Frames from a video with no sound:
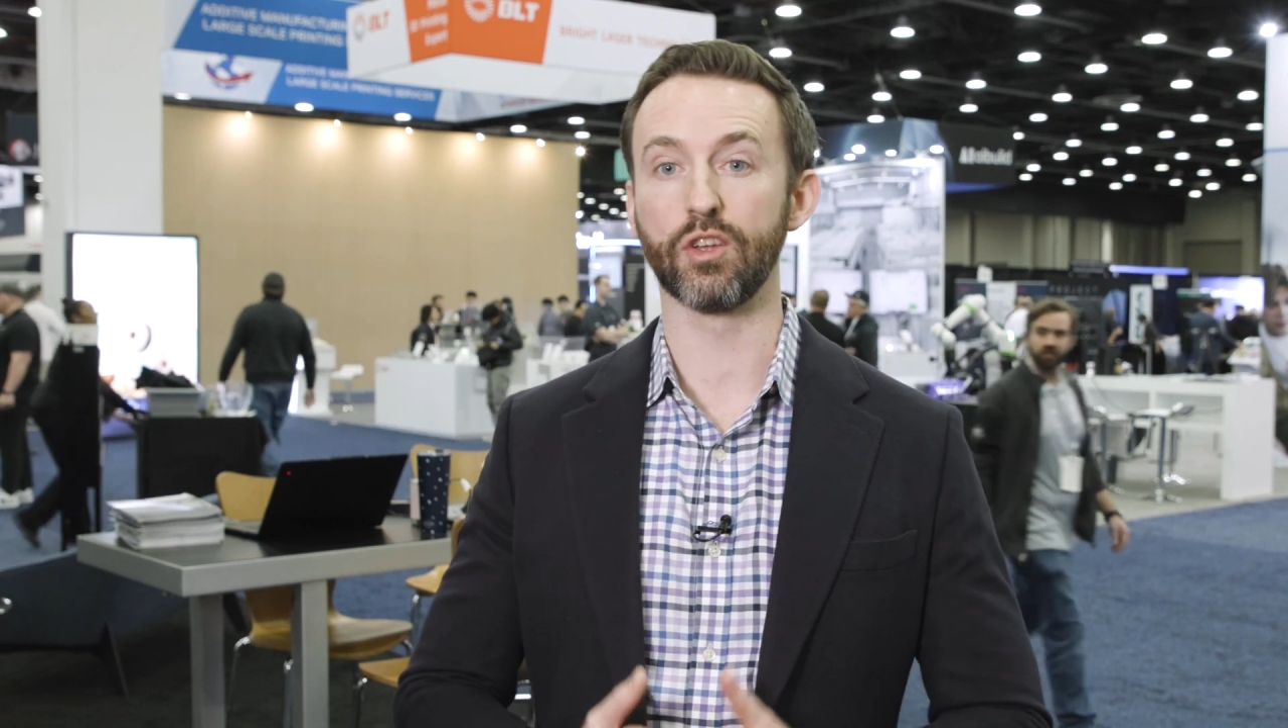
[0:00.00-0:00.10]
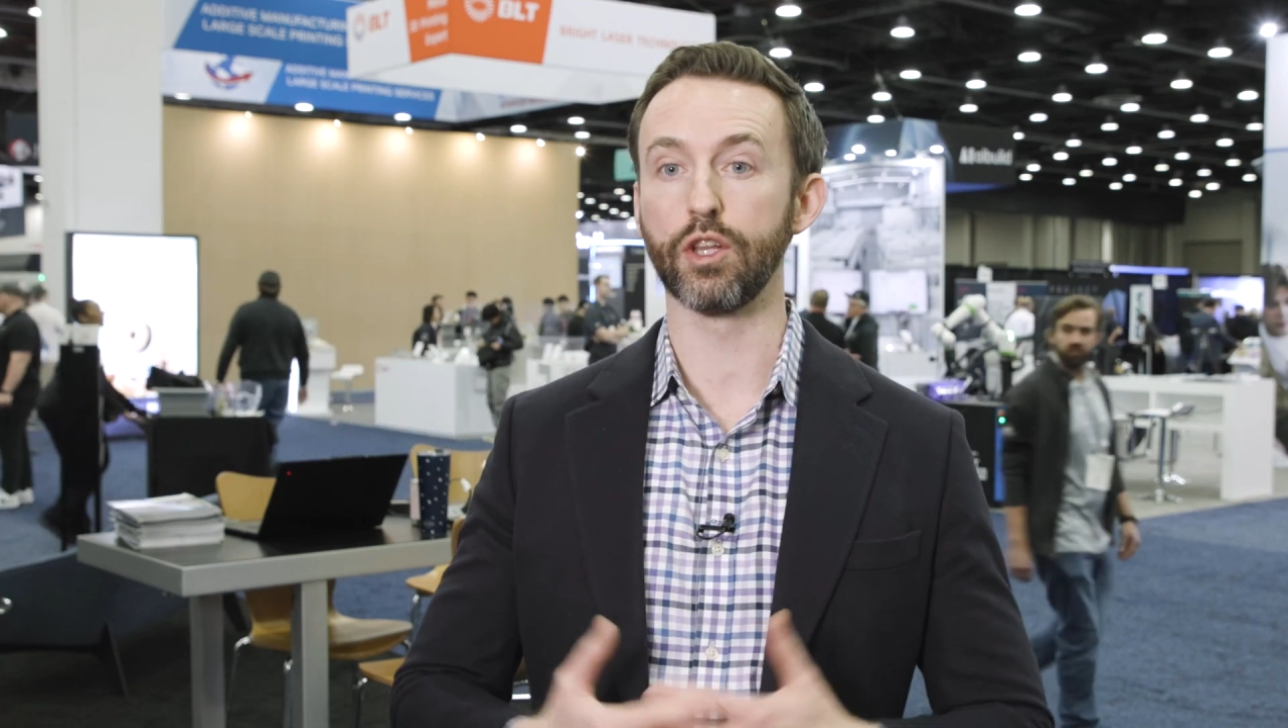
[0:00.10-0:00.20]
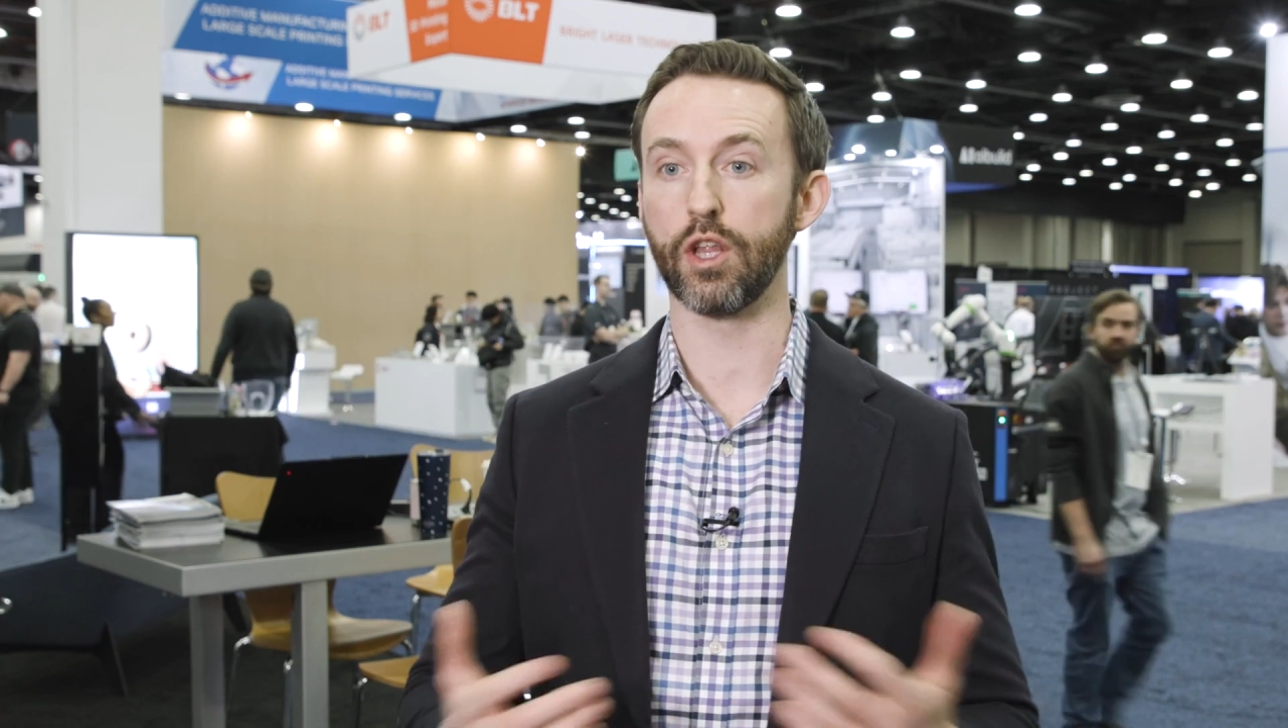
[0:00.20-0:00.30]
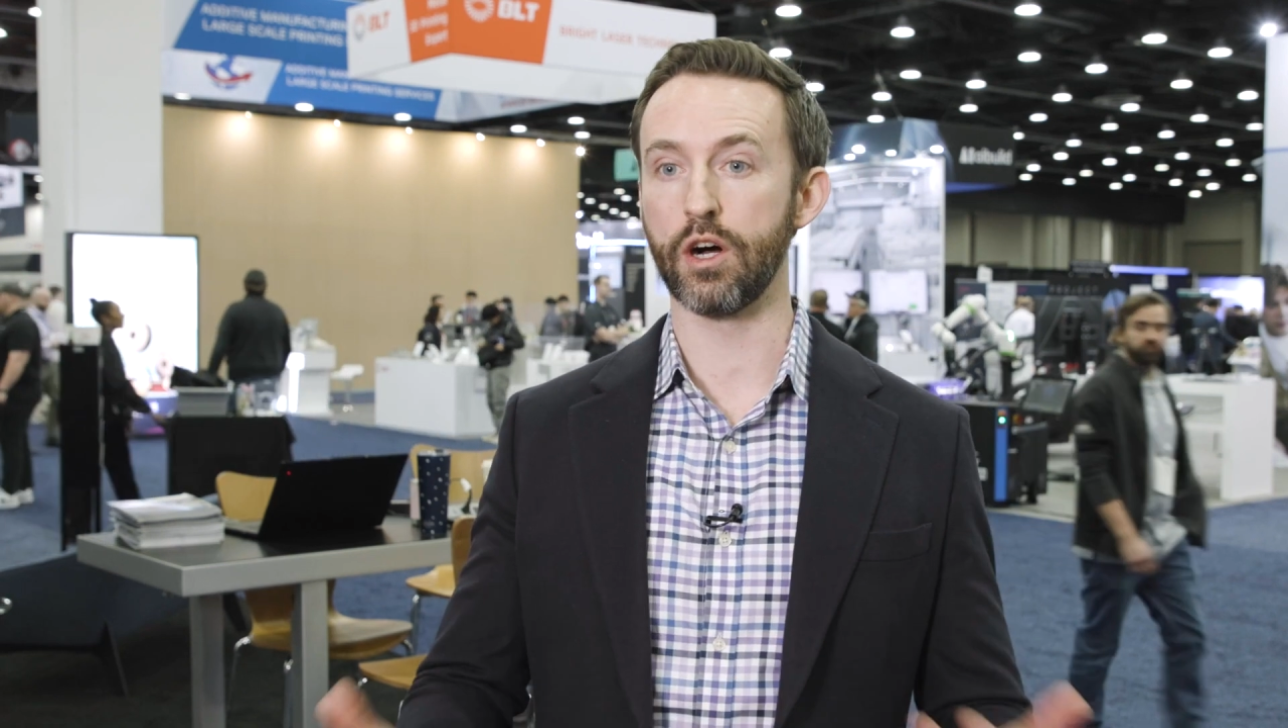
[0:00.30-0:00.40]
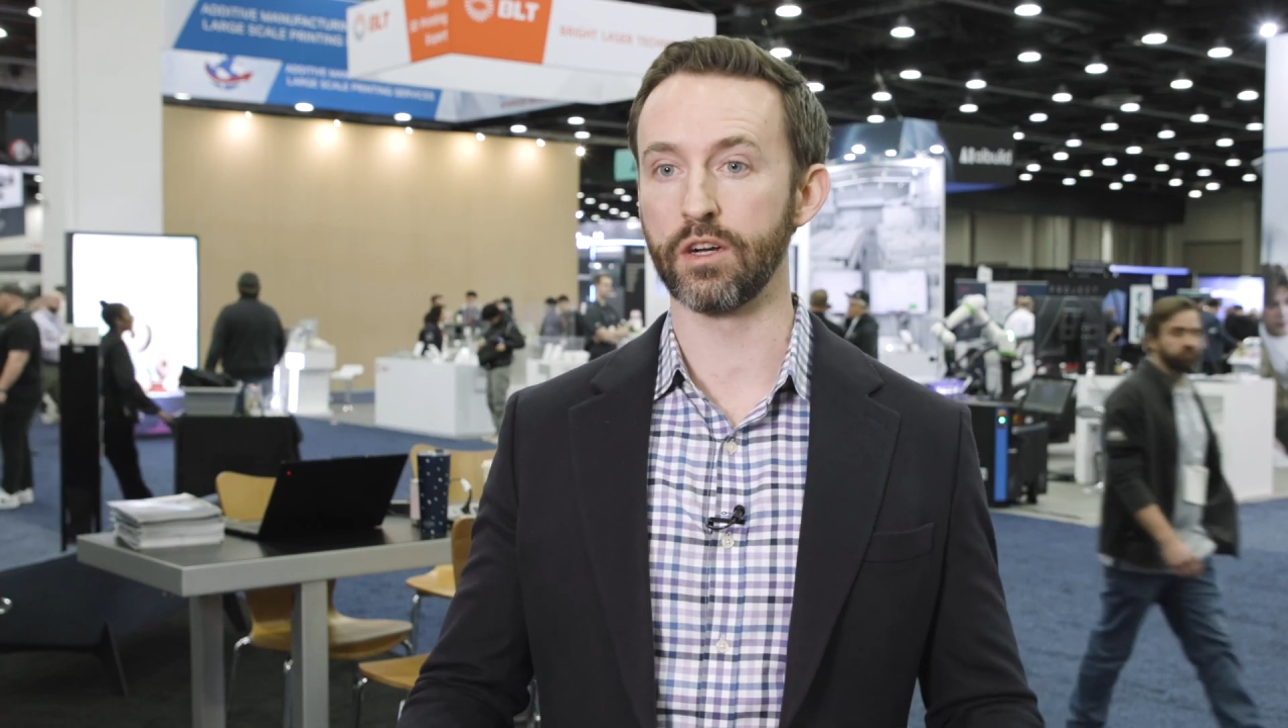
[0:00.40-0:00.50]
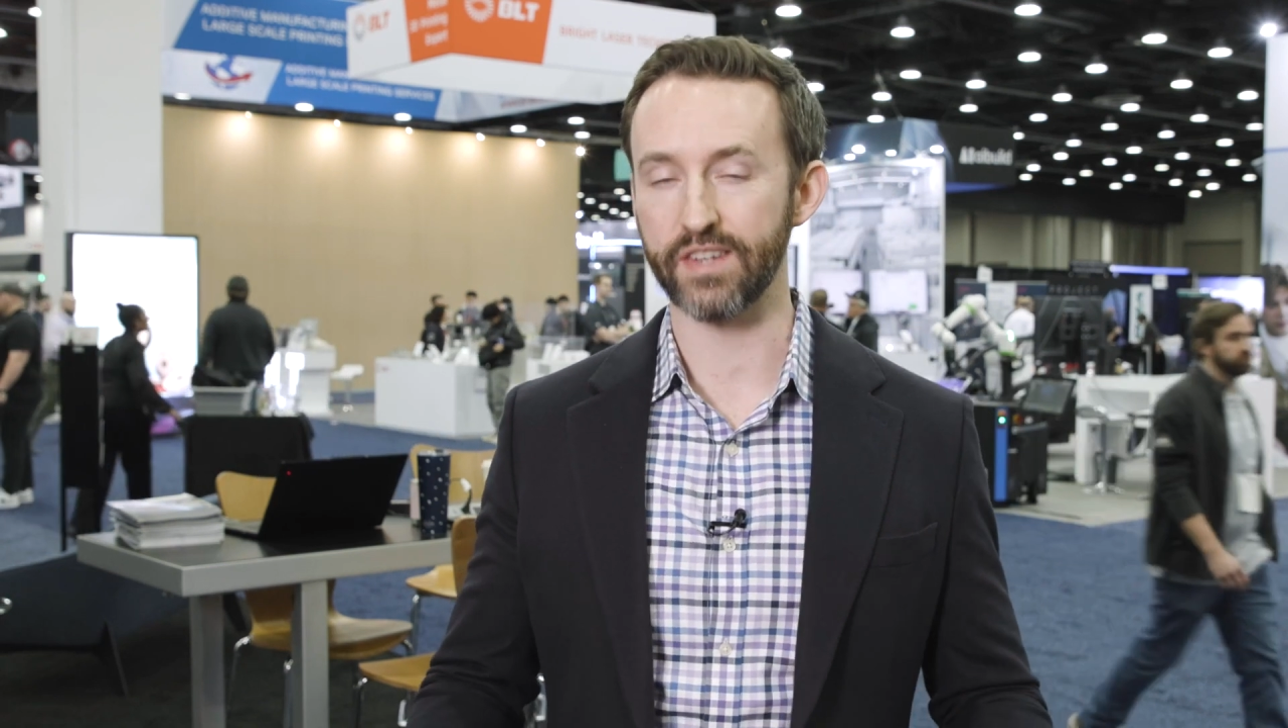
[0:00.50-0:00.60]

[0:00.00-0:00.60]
a long